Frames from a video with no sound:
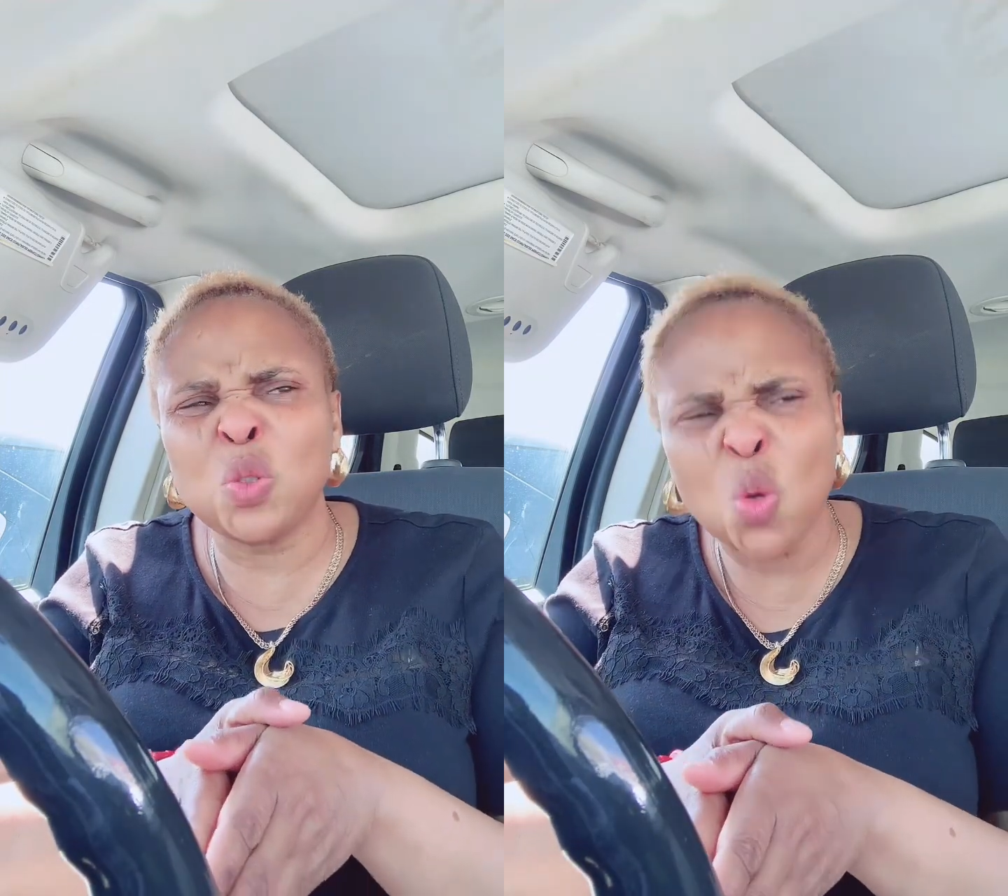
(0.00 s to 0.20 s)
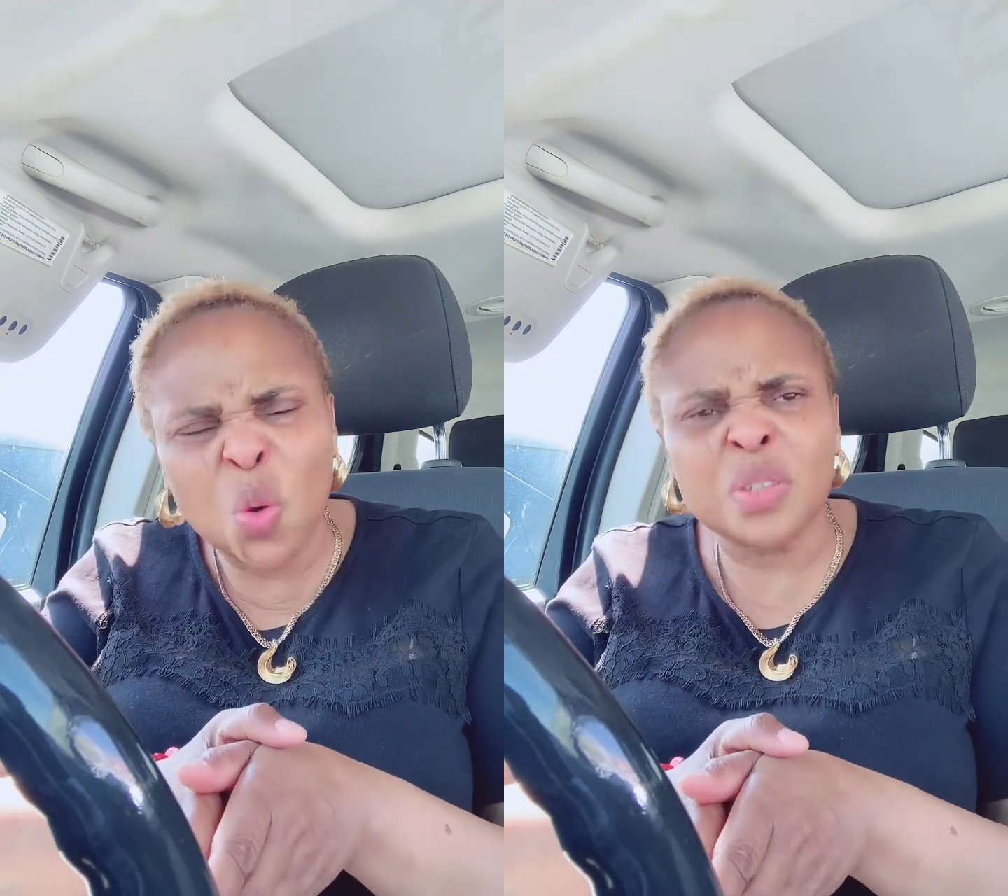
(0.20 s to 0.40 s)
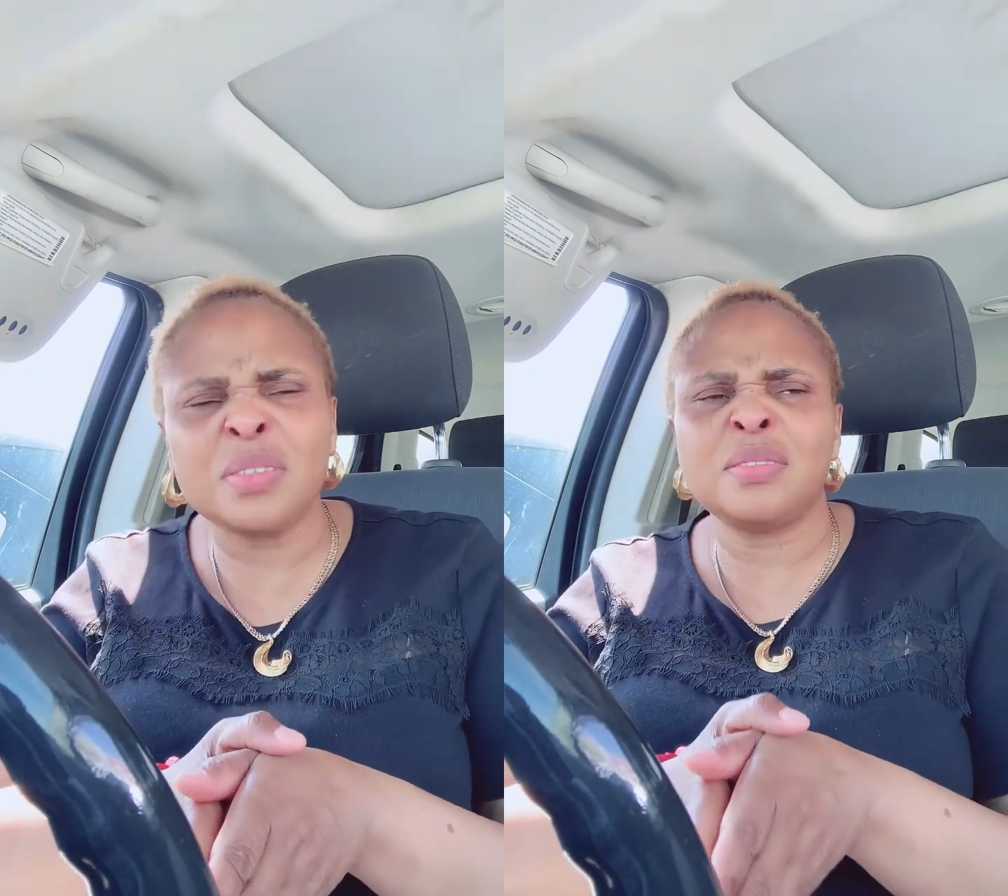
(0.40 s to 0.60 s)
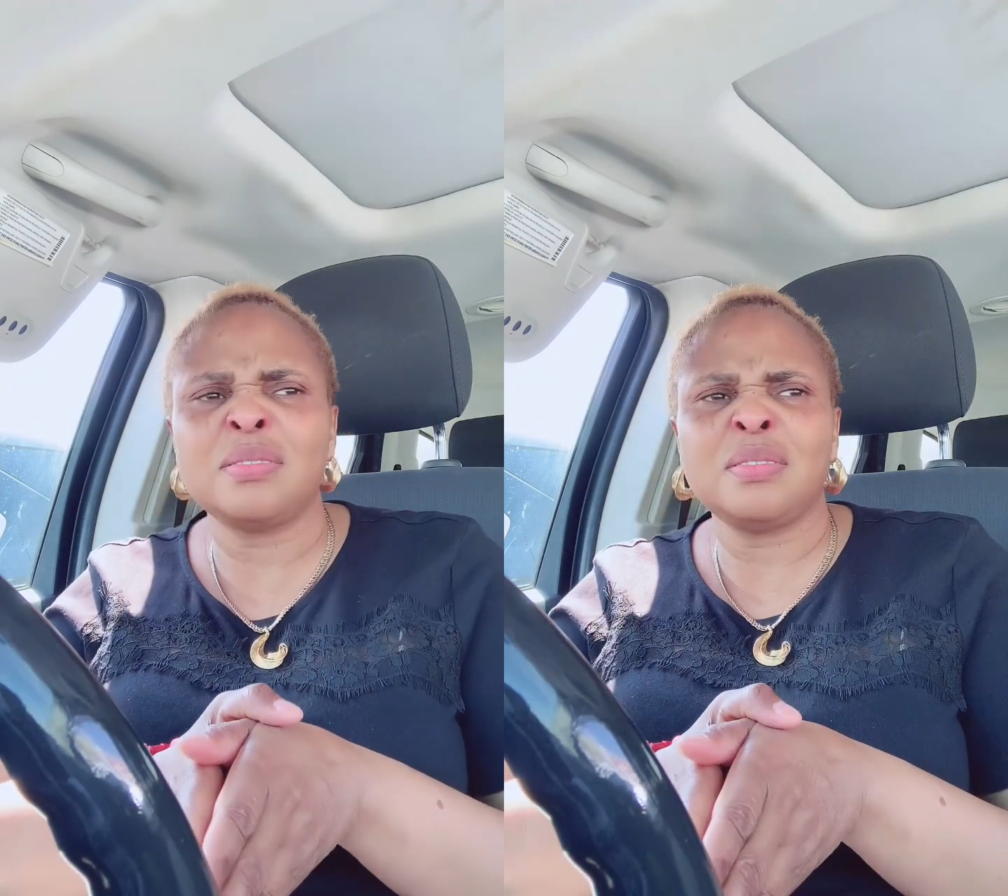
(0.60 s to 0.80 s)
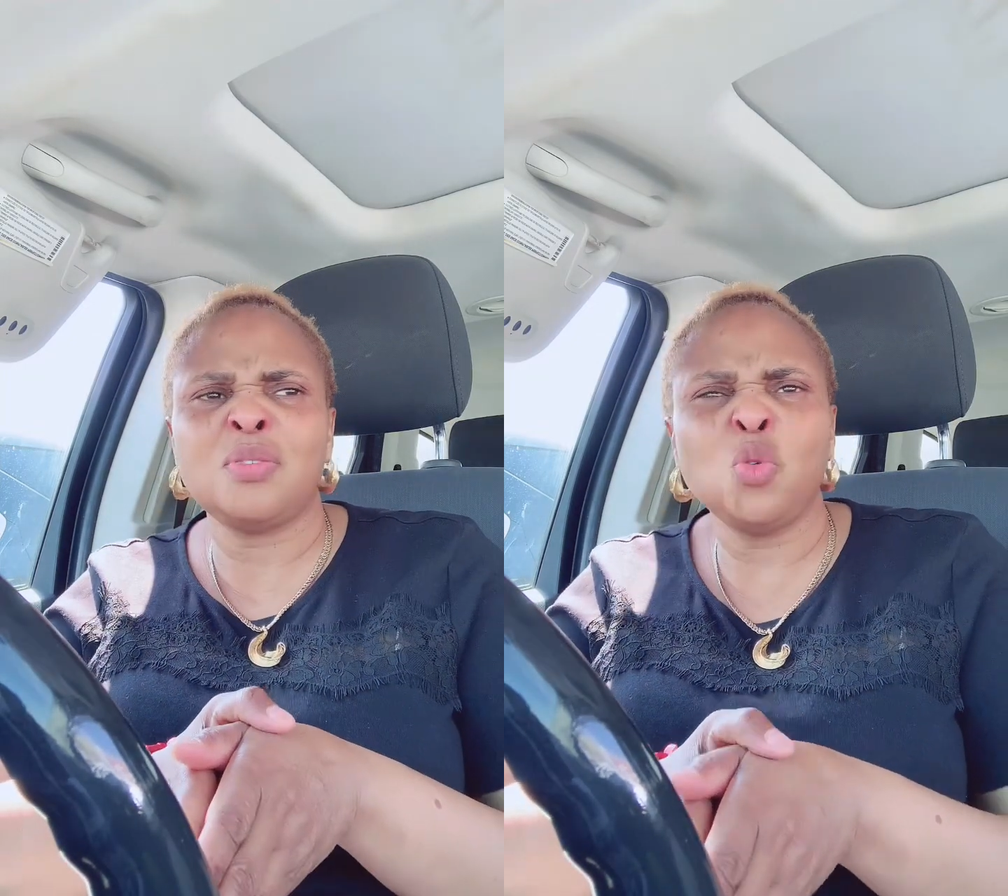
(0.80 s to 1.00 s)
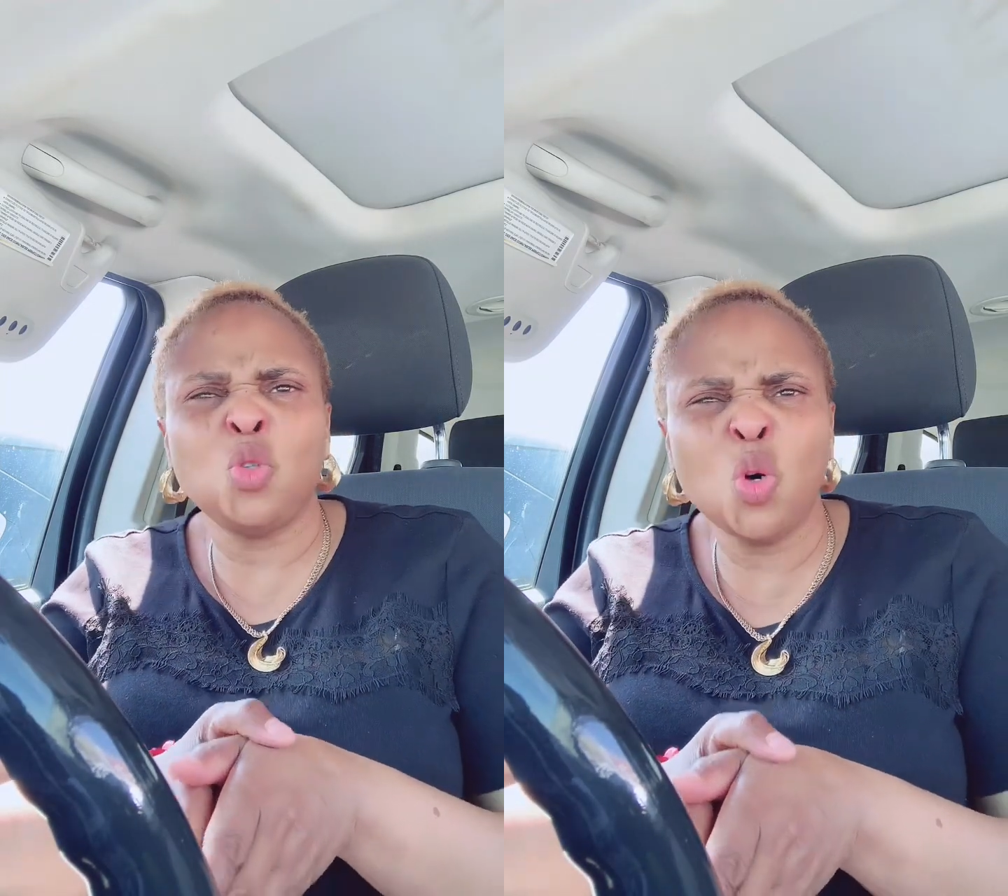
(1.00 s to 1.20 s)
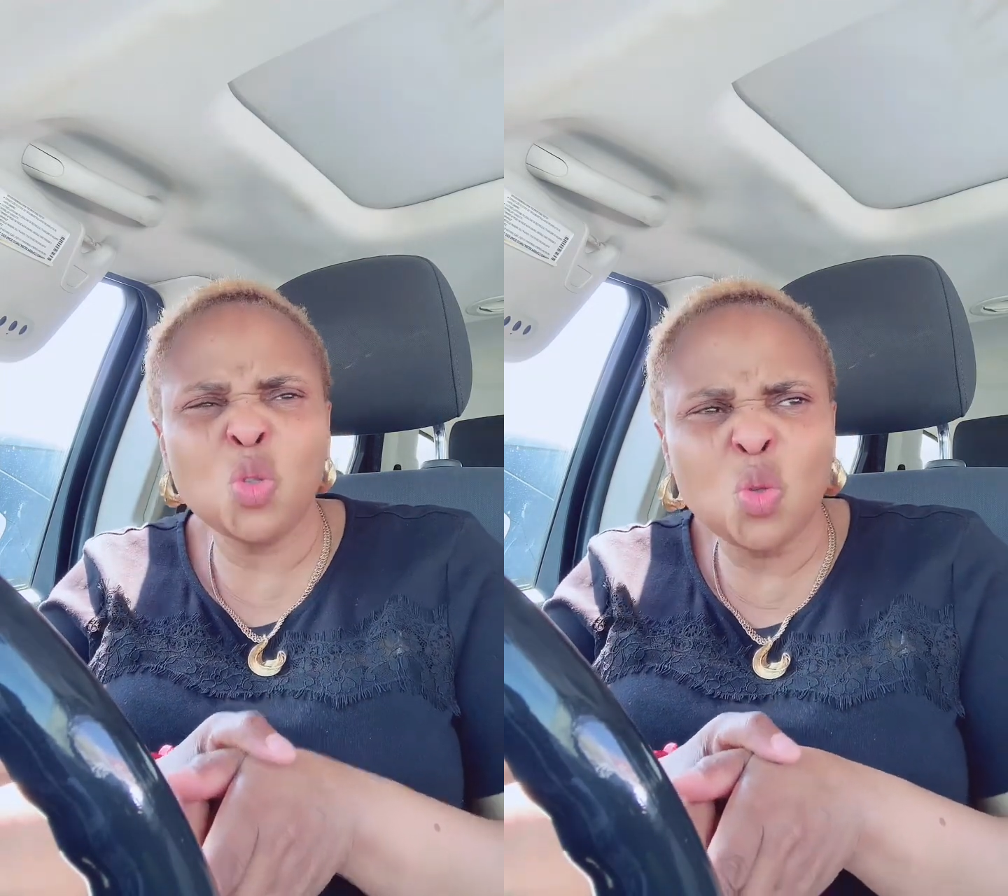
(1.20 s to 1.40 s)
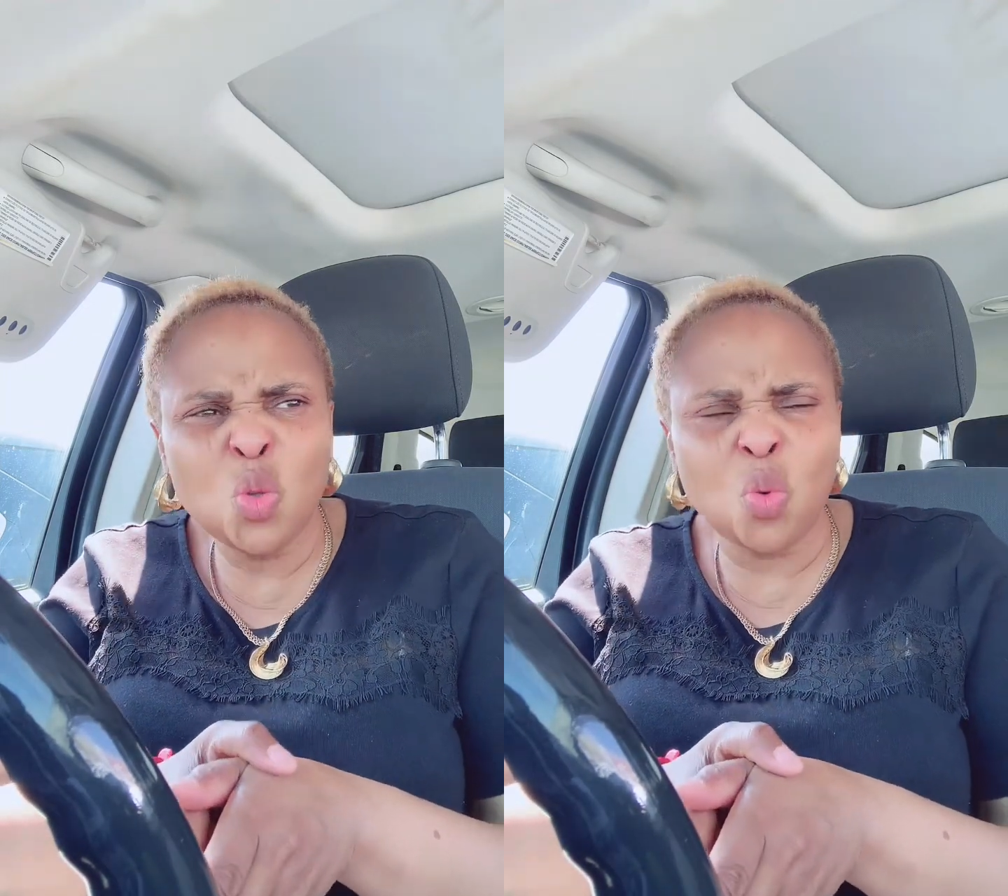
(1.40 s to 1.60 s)
turn. You
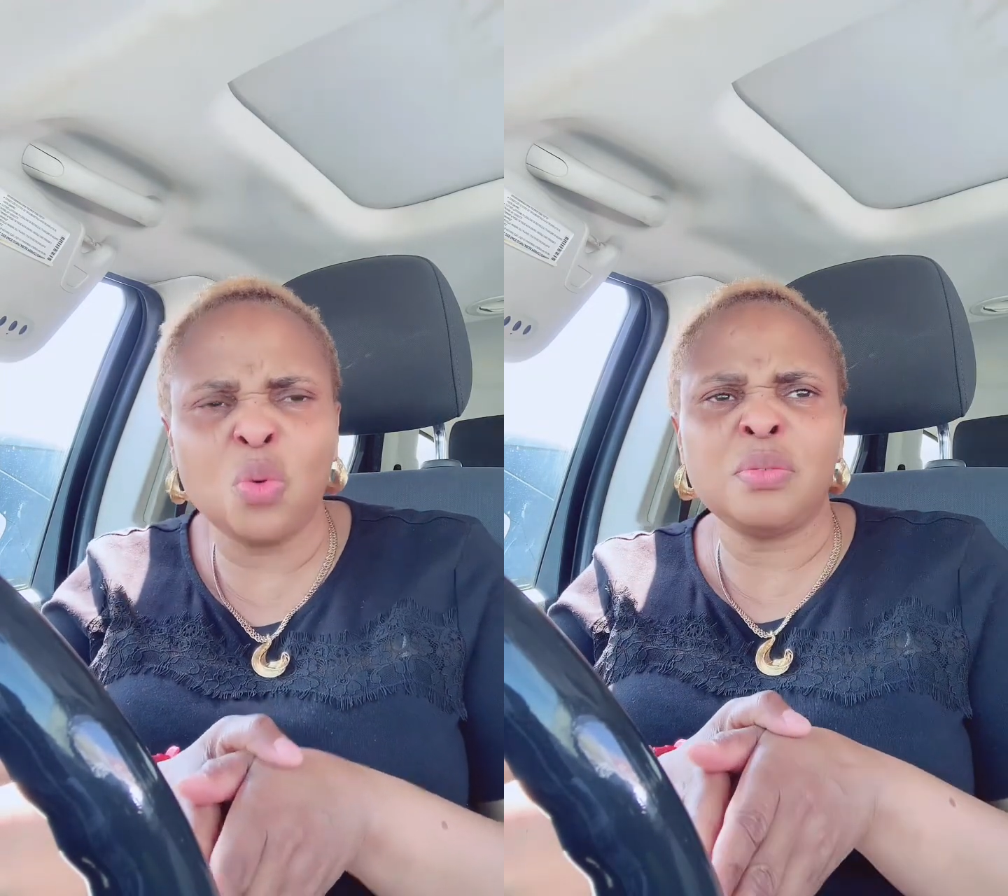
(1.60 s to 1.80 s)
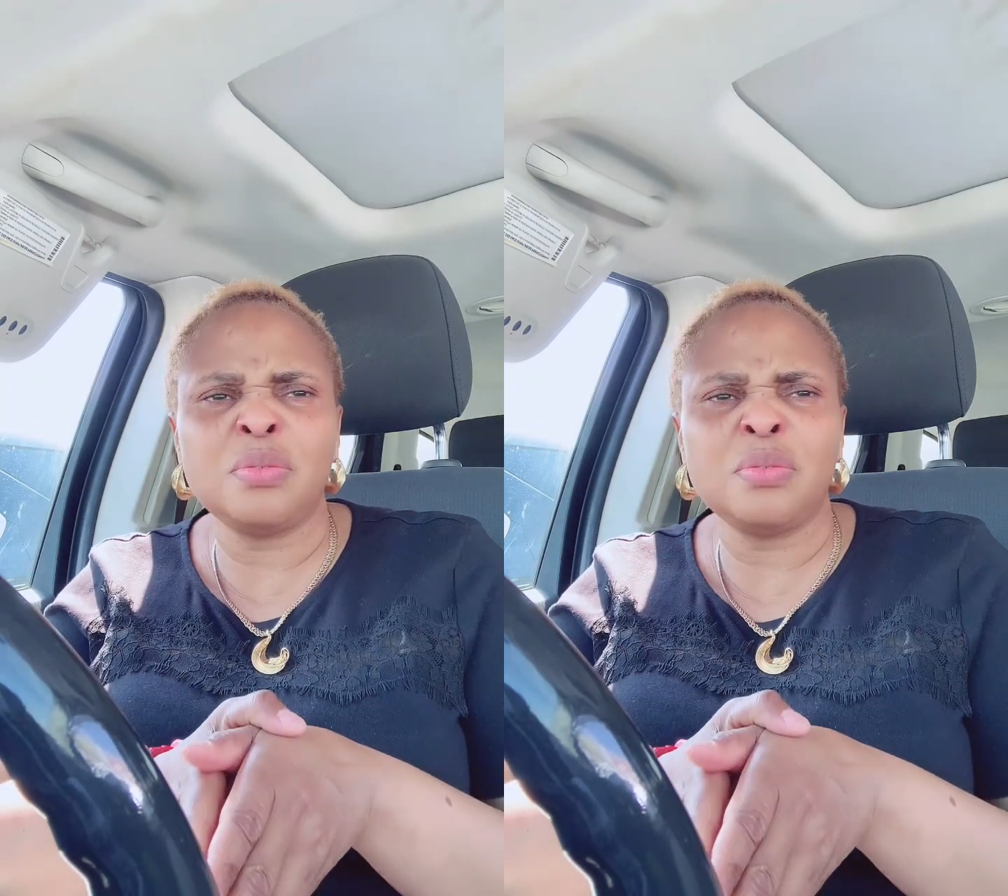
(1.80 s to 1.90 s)
don't know.